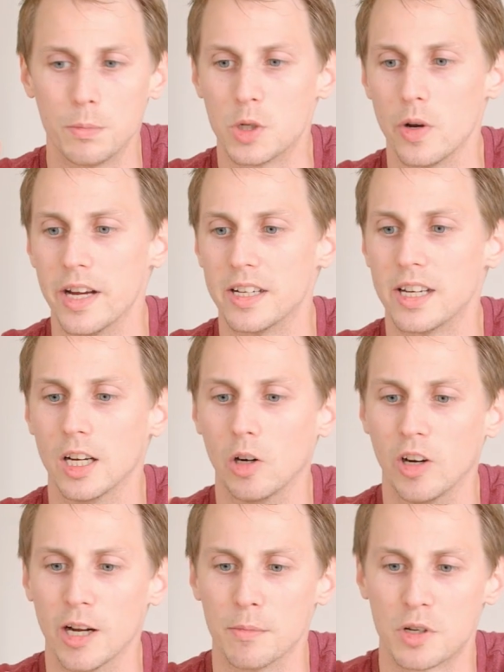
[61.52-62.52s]
up to 8
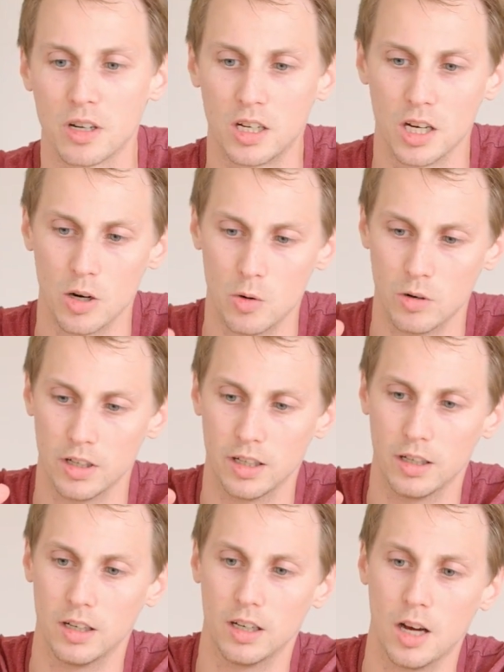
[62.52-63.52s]
kilograms go
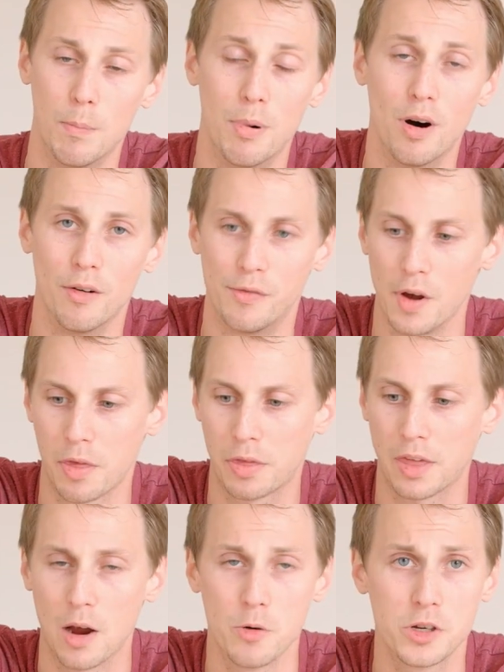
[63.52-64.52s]
above
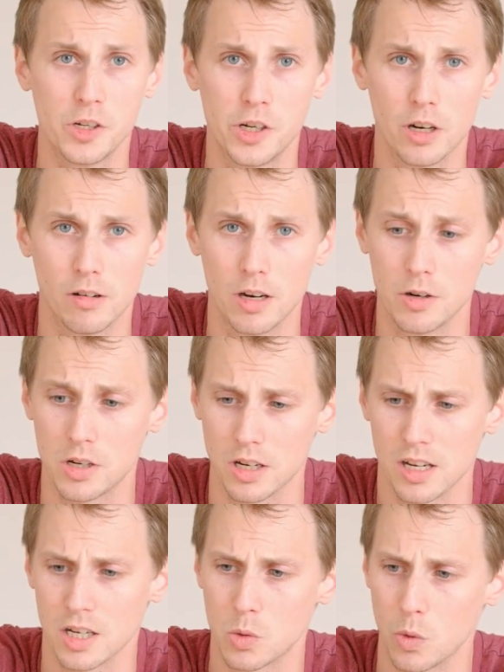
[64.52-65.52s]
1,000 euros,
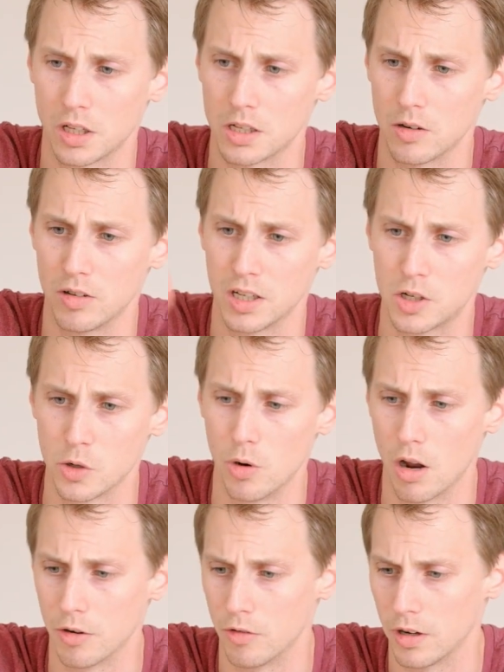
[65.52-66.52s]
and this one is only
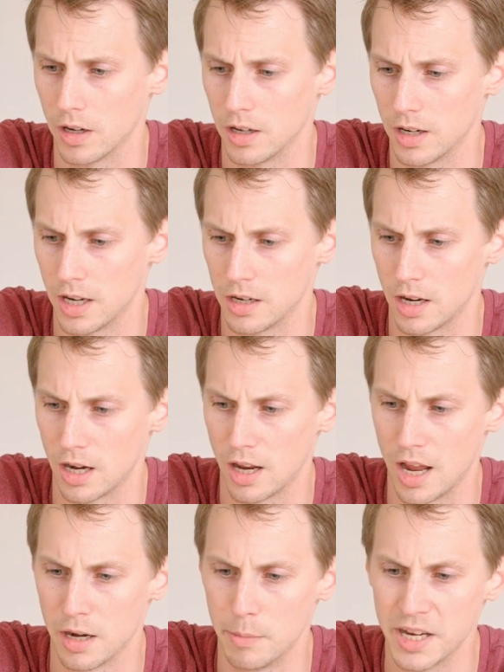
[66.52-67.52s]
200
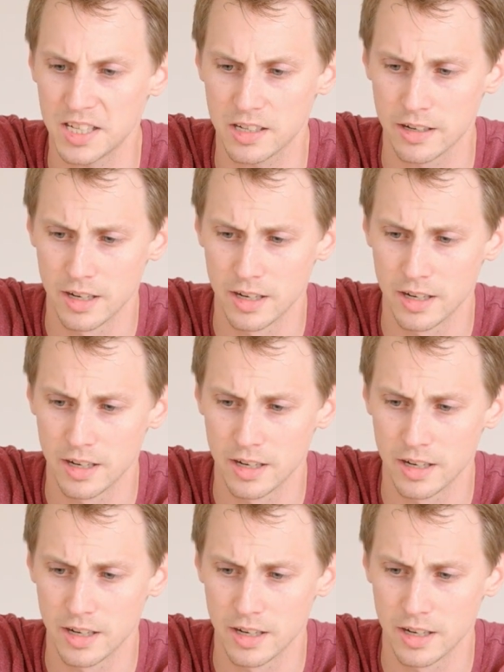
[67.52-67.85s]
and a bit.